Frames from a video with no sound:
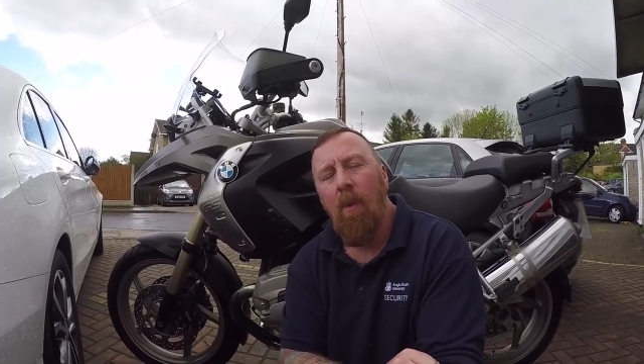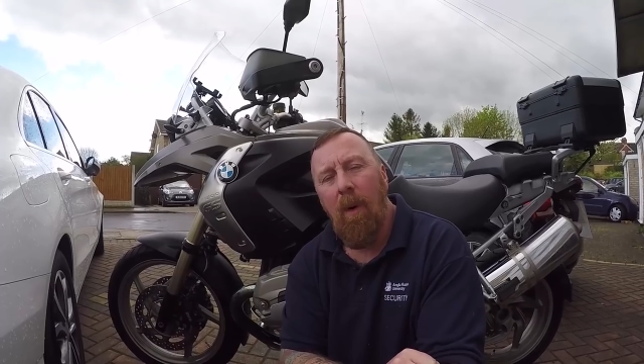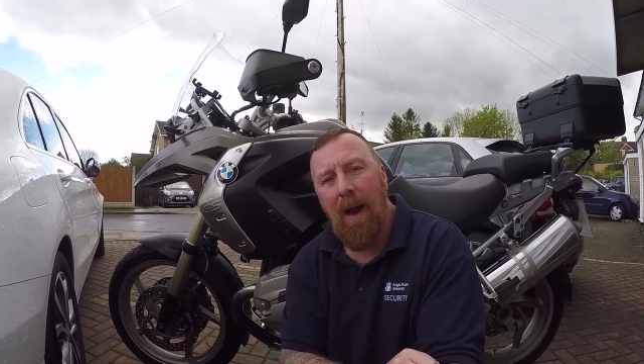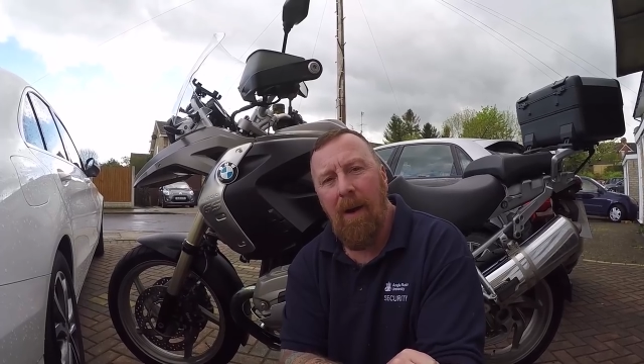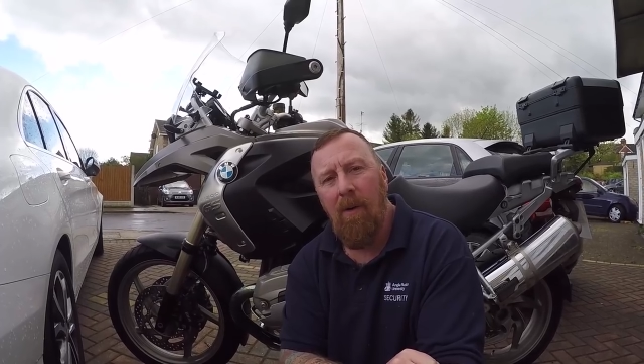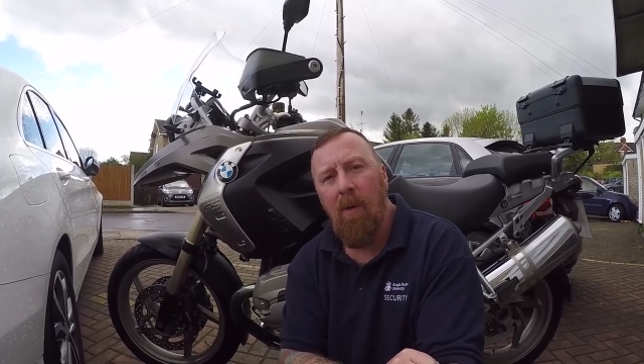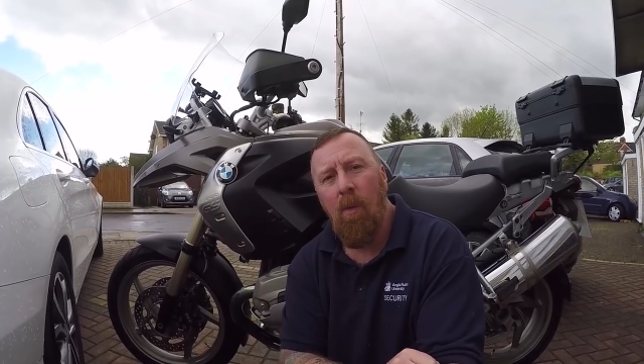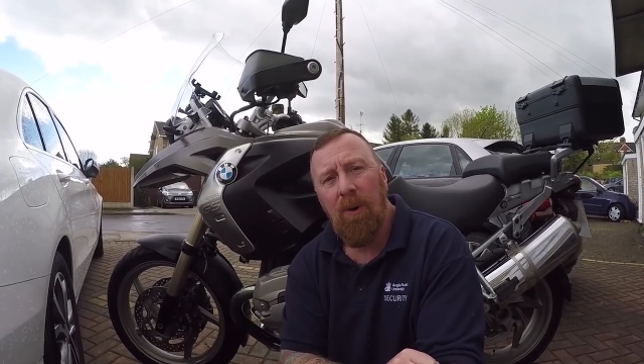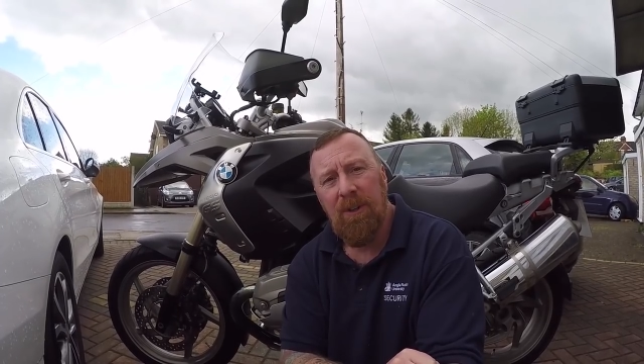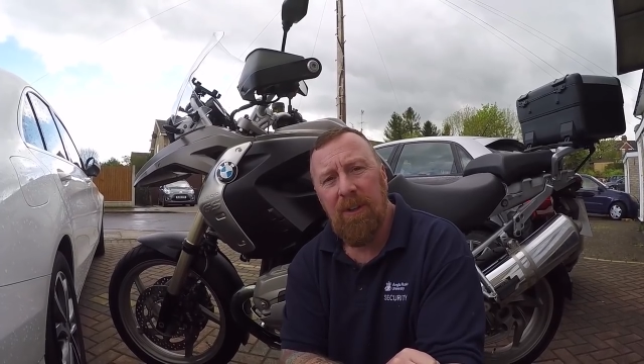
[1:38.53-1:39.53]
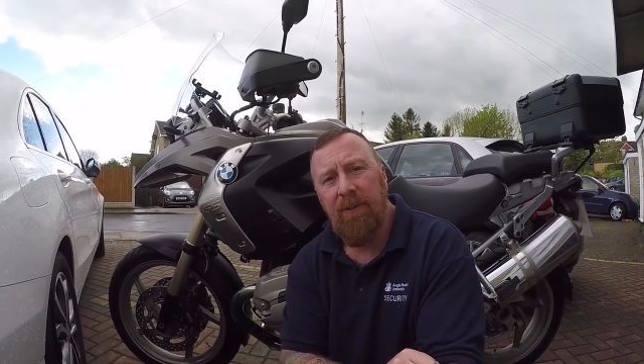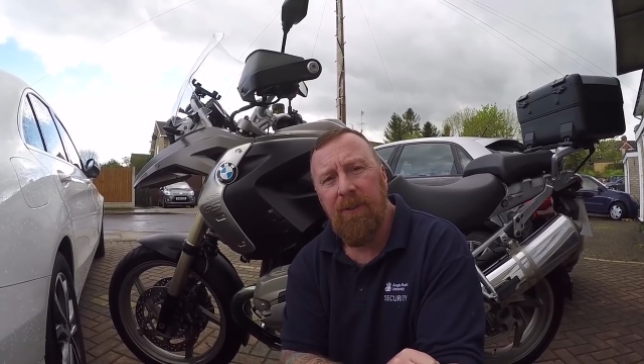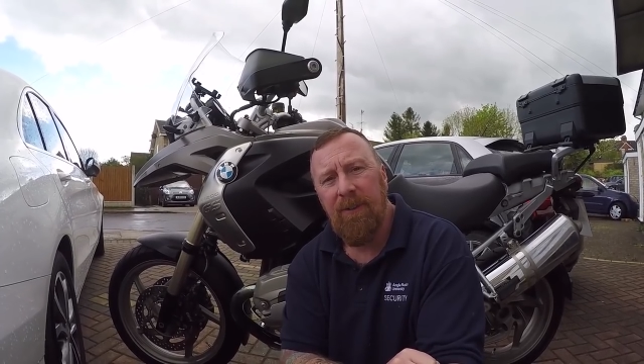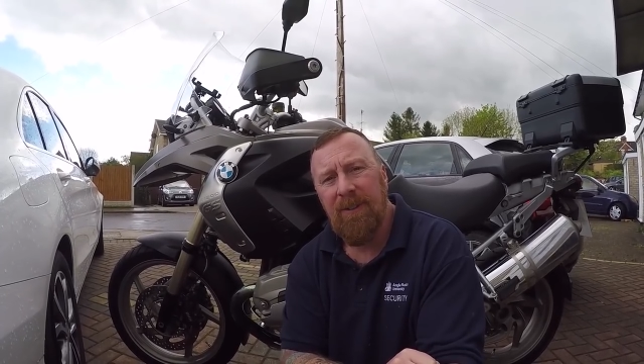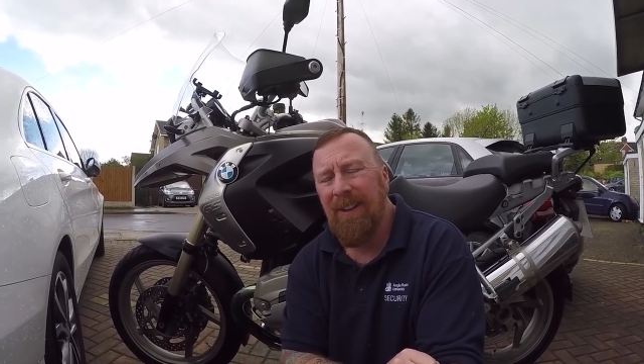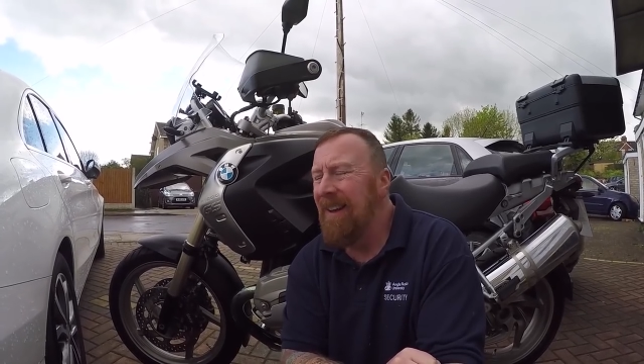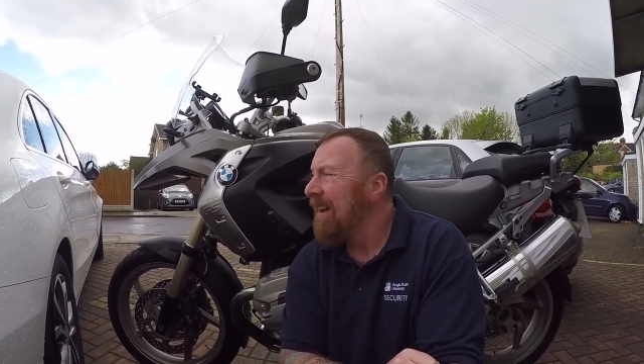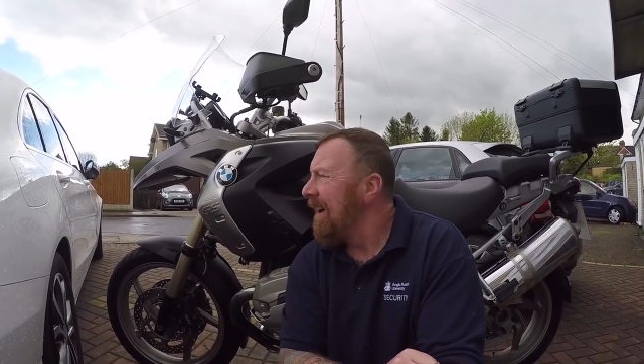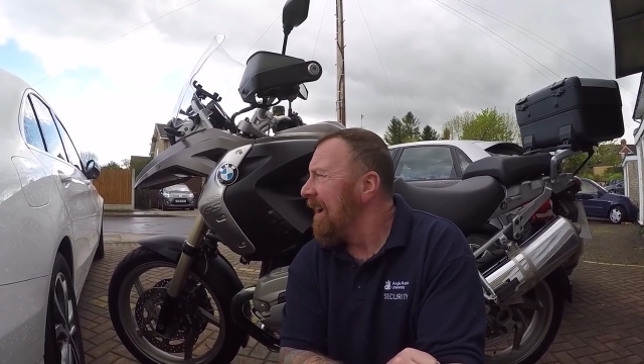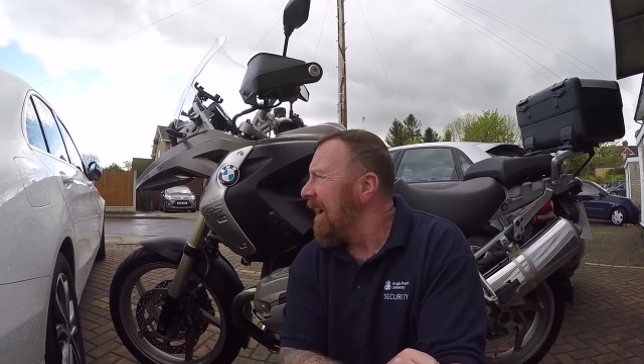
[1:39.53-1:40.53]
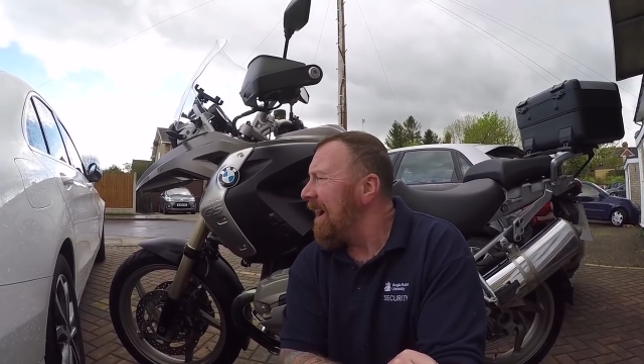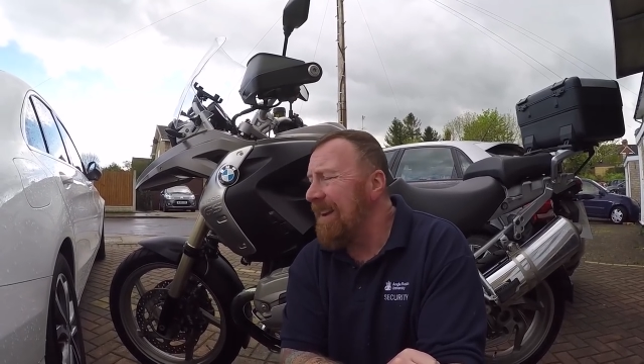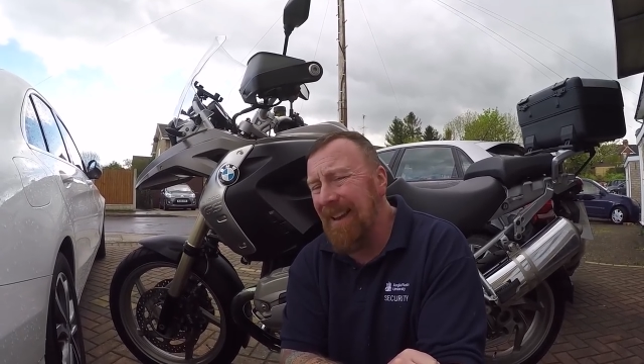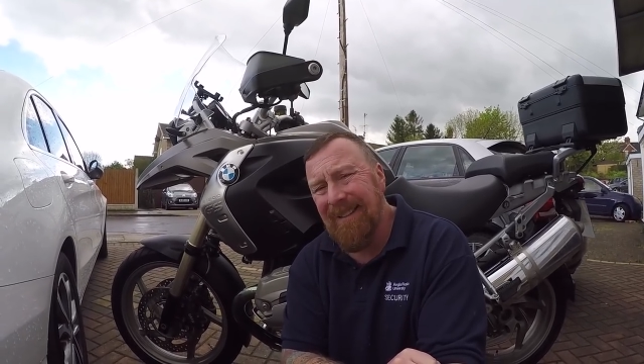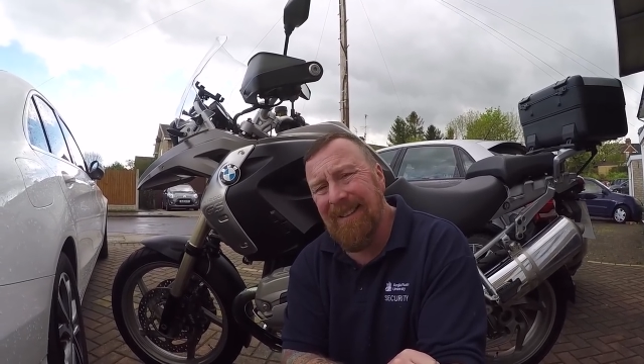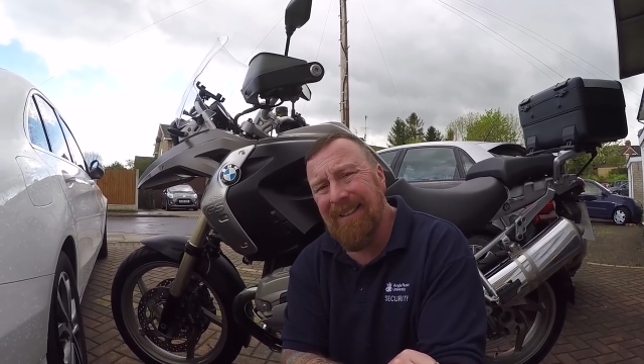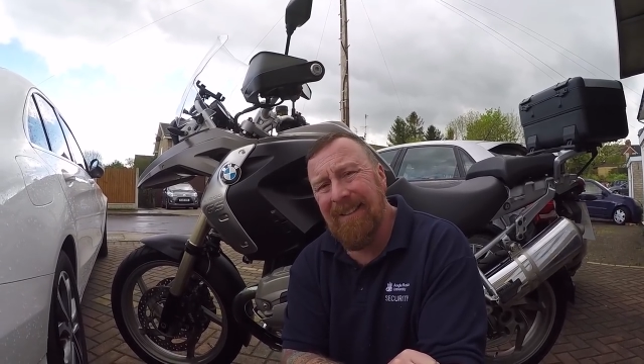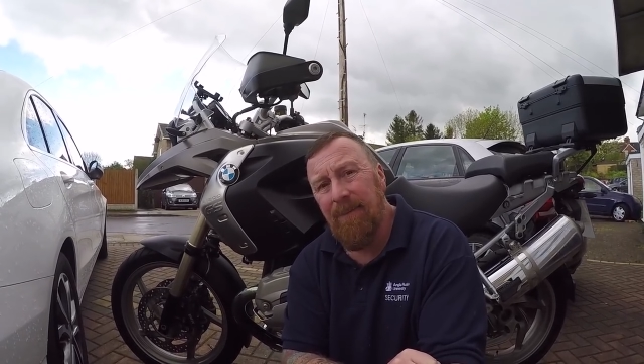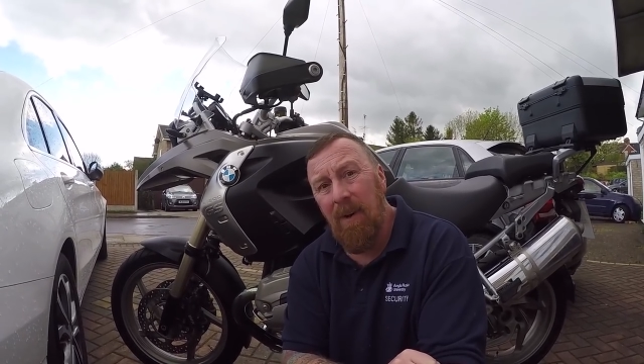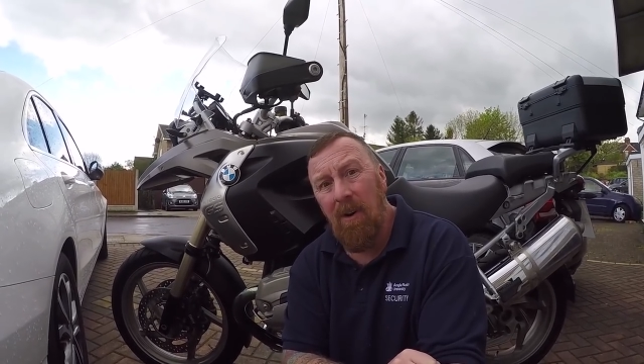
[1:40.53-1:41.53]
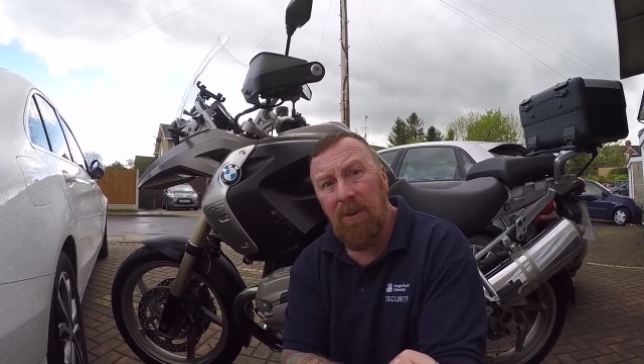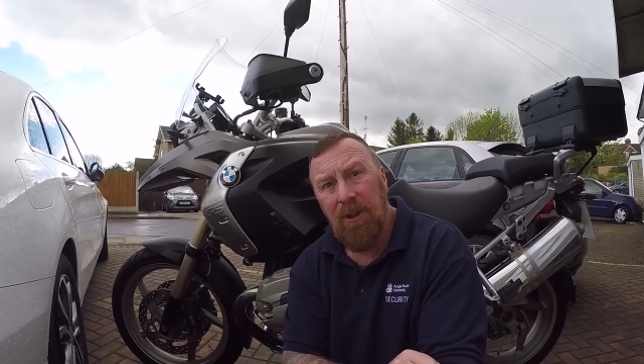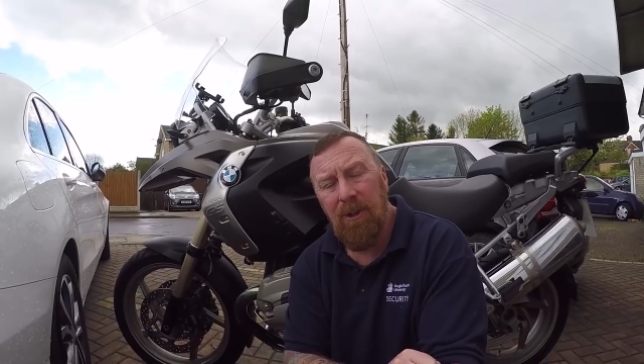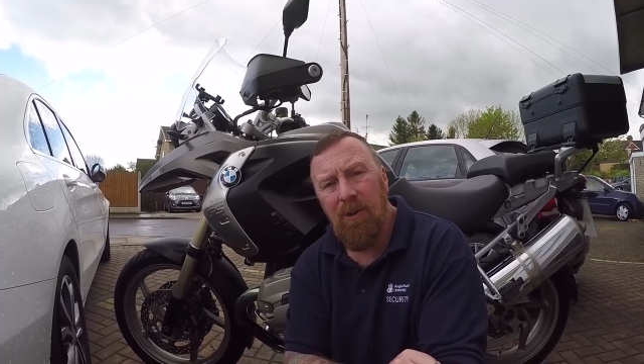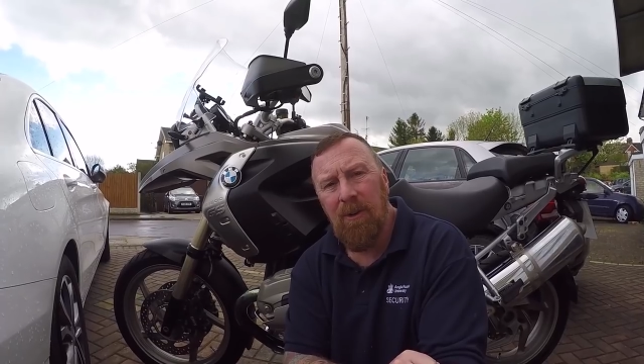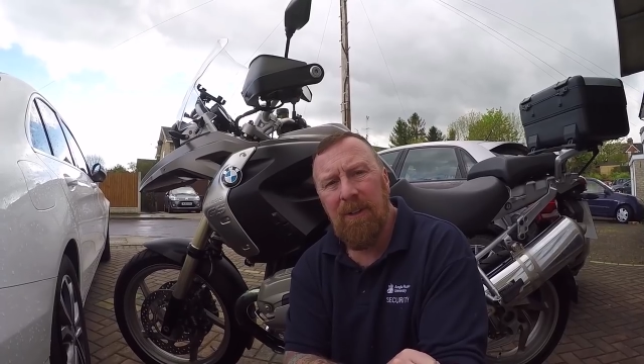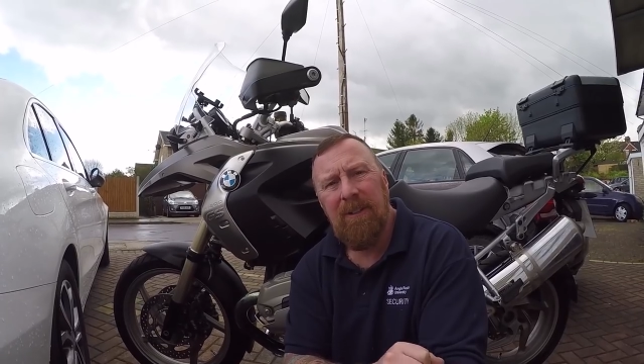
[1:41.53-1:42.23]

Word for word: Wow, what a difference. I guess this is the Mark II,